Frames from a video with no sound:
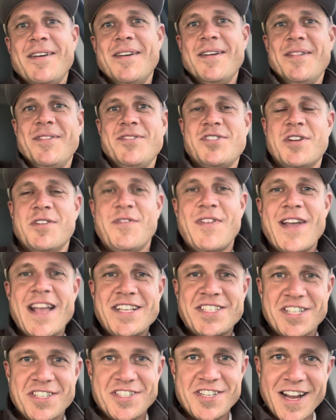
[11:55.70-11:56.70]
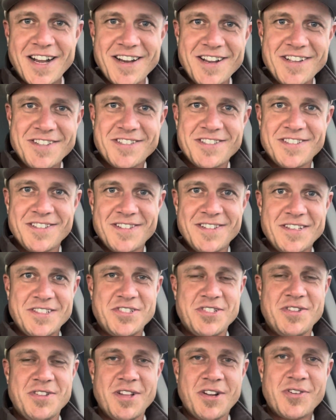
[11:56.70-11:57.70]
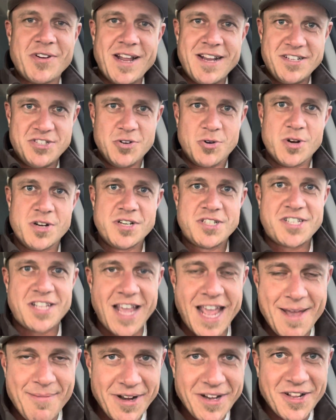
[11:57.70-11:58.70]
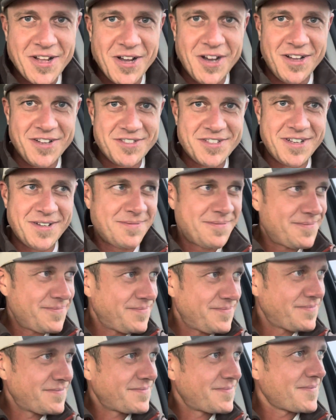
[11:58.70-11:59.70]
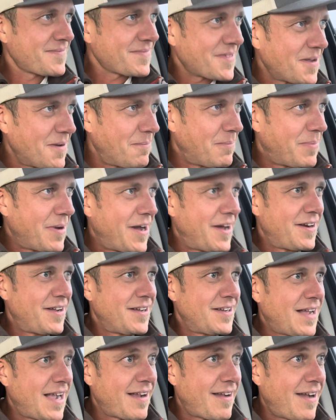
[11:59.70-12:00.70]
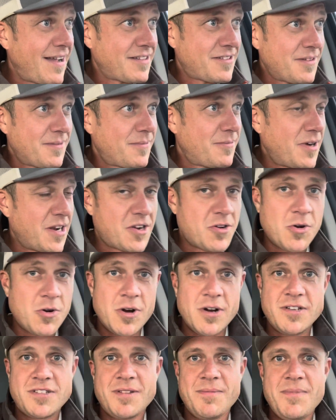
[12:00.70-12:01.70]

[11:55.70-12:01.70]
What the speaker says: cerveza sickness, as the great George Cameron calls it. But I got to record some